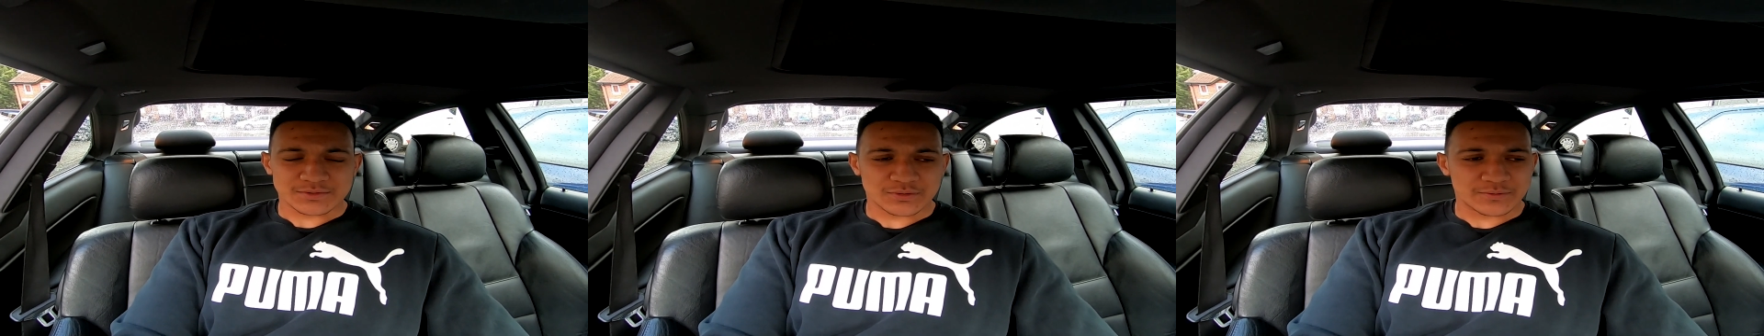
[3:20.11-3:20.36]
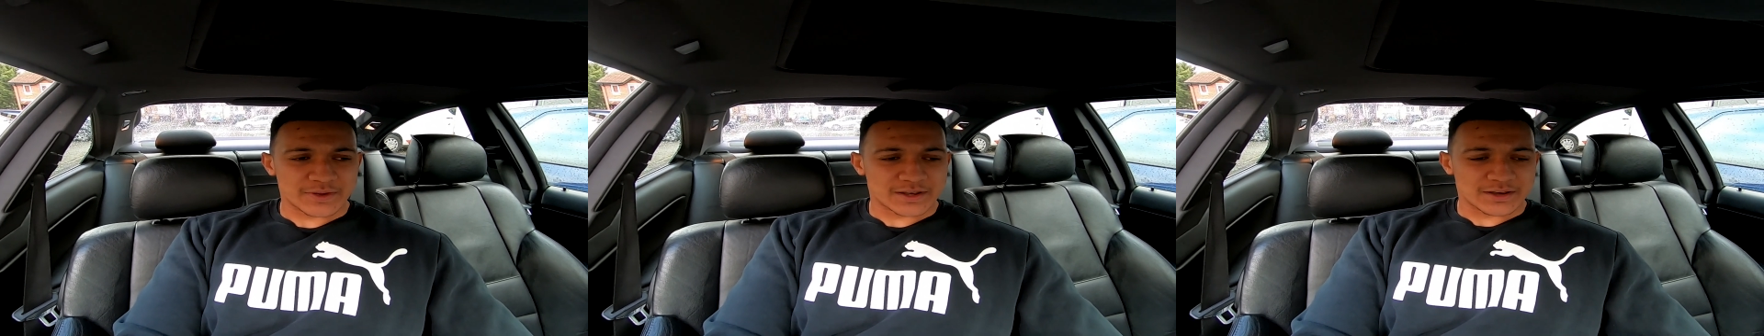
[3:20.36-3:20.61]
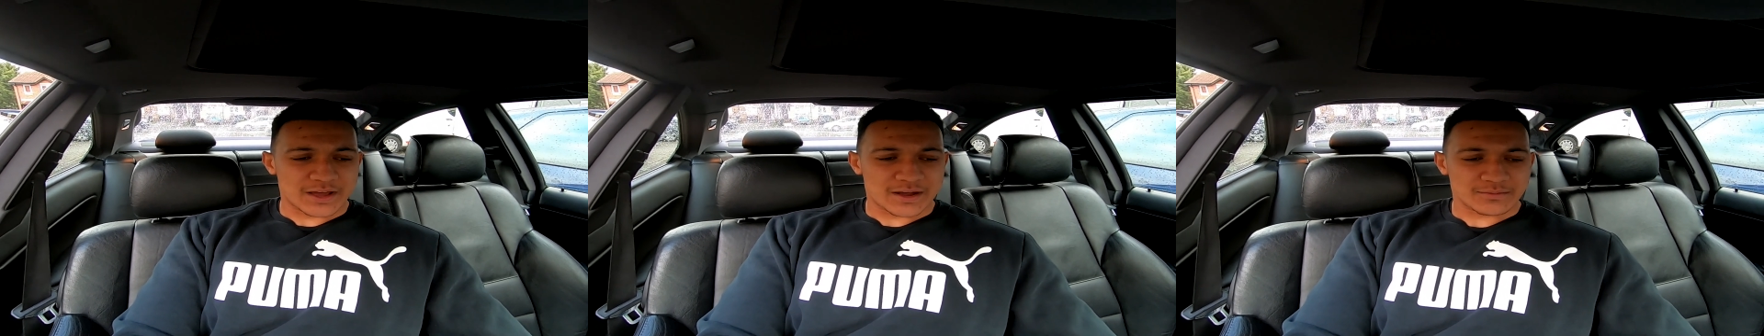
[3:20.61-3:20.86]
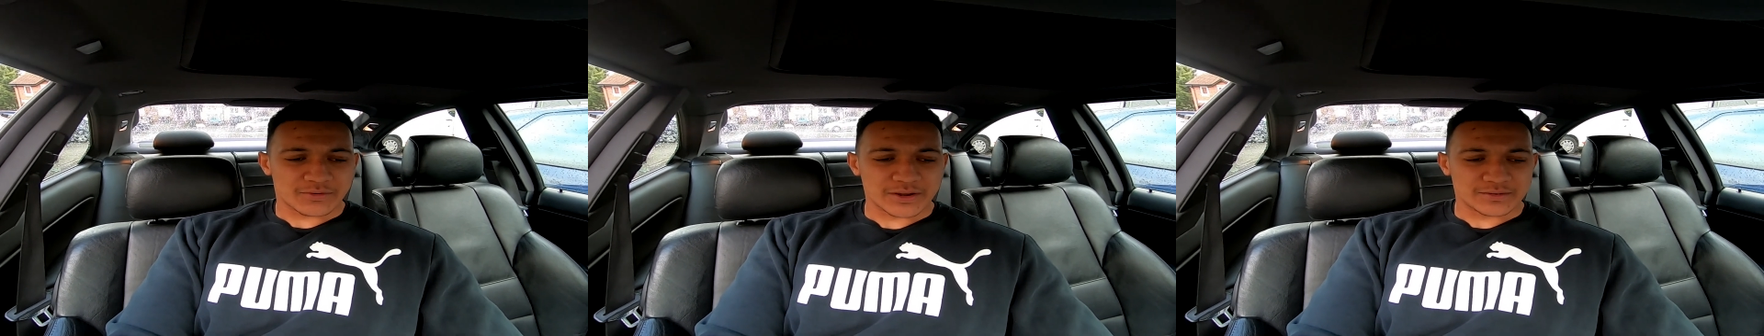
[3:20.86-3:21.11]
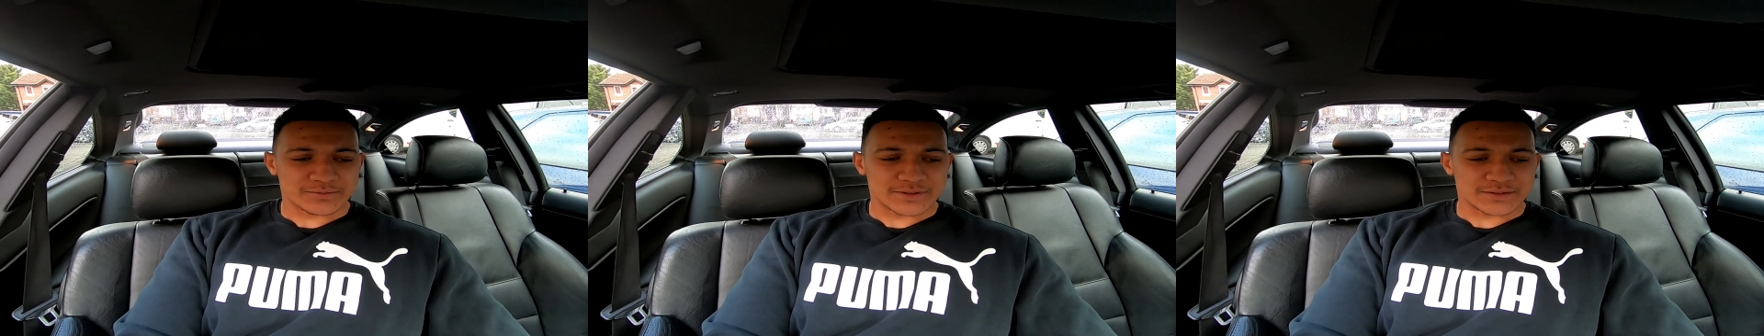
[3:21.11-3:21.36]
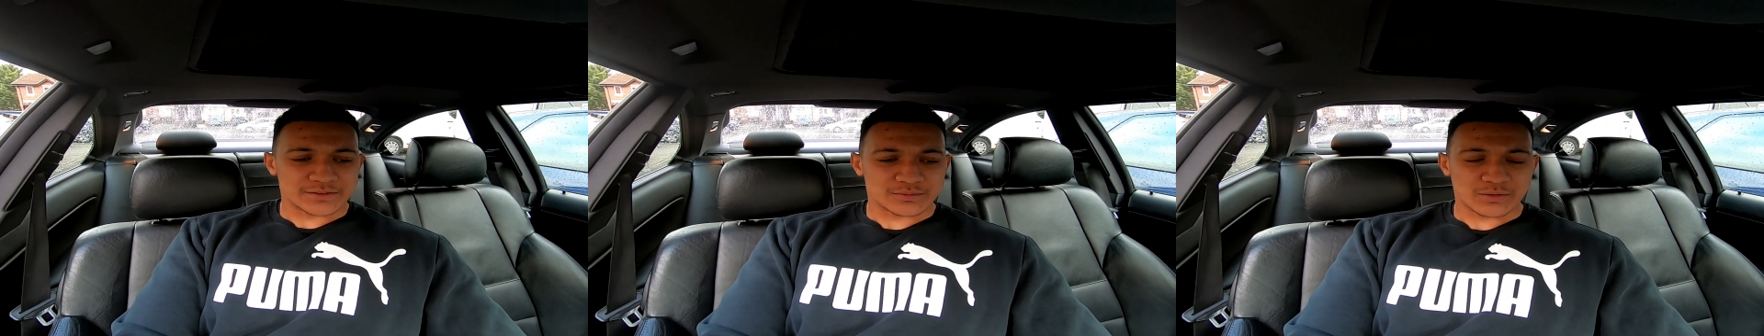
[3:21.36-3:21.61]
sort of headlight upgrade with
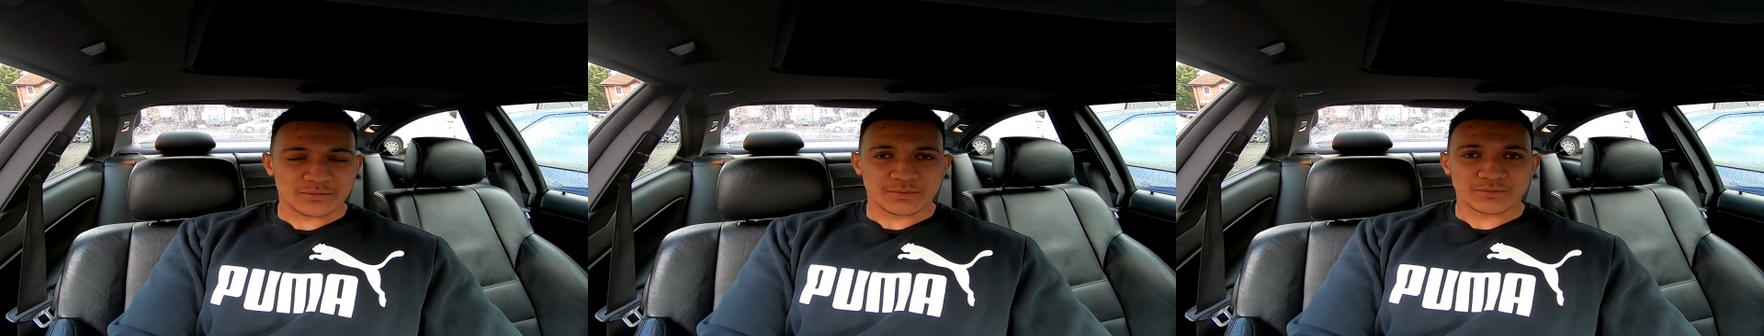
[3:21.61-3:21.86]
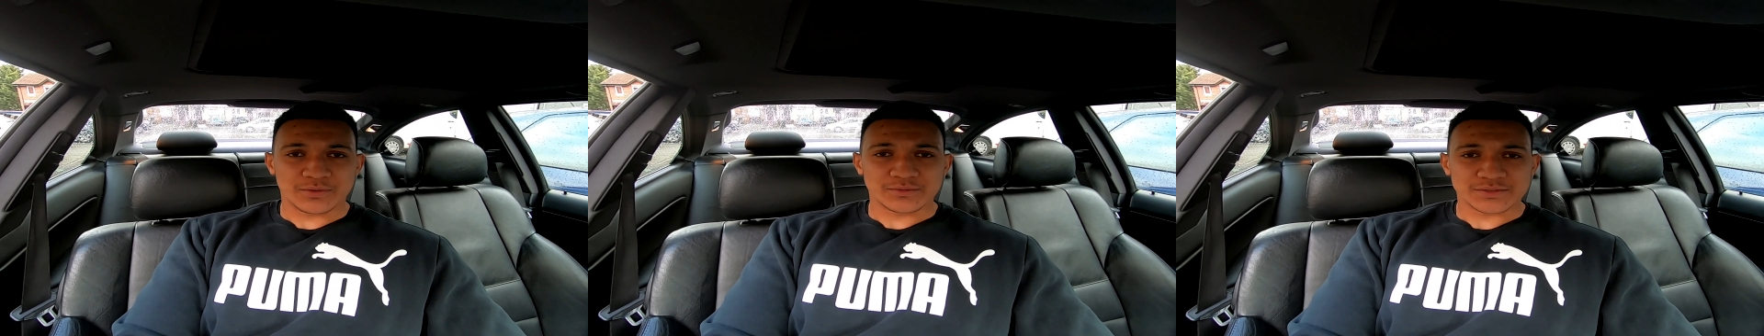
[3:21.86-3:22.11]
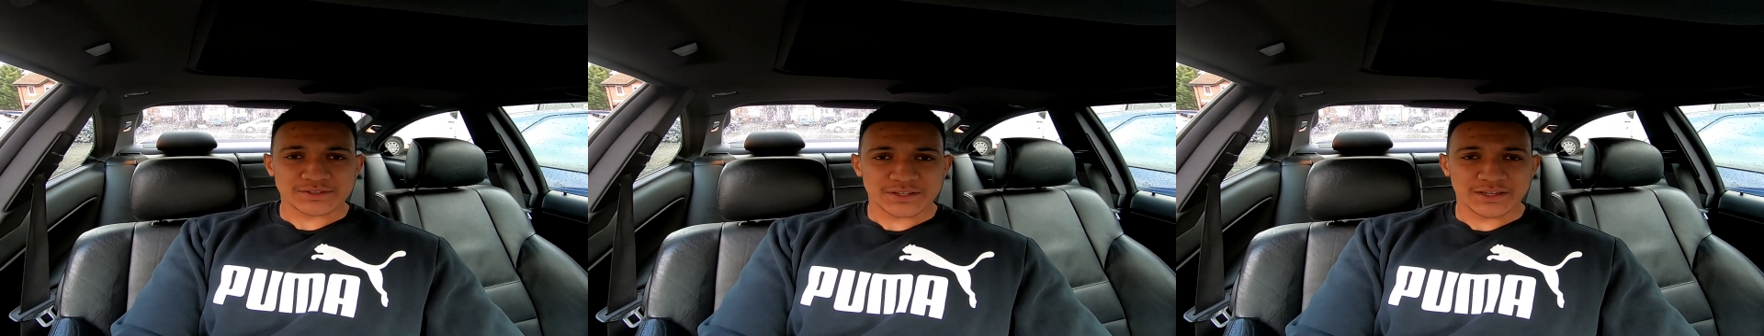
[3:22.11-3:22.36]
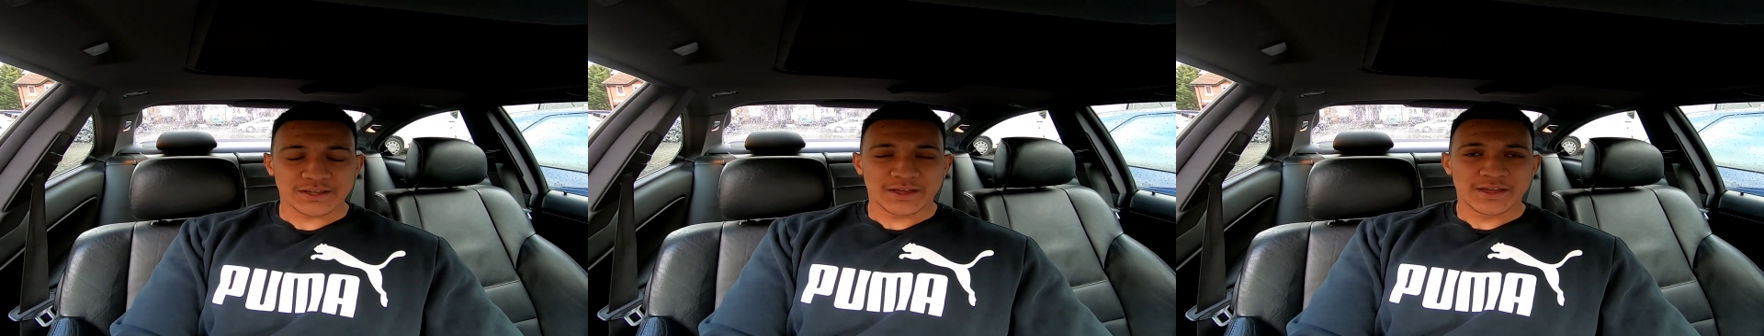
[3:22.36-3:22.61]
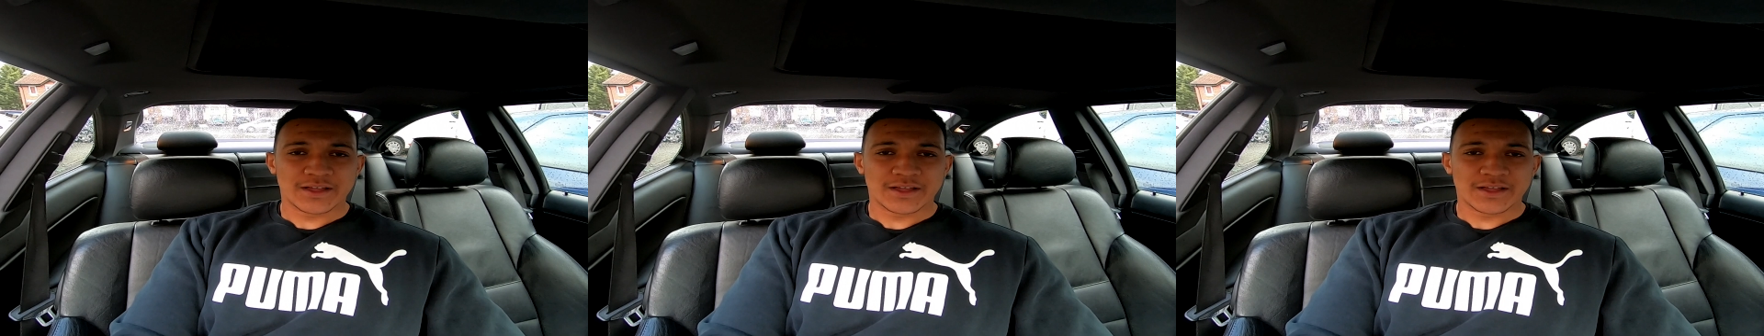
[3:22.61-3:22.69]
this as well, but we'll see.